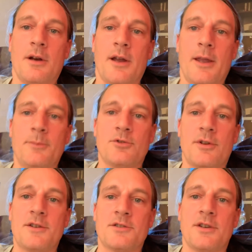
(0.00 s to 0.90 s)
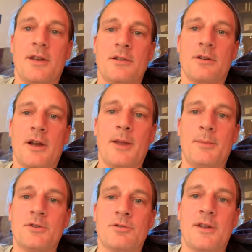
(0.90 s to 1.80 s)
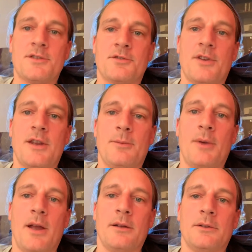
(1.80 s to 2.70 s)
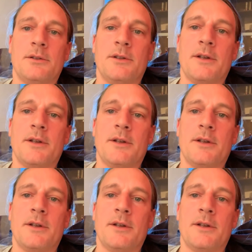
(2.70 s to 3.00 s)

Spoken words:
I am transgender. I am a trans female,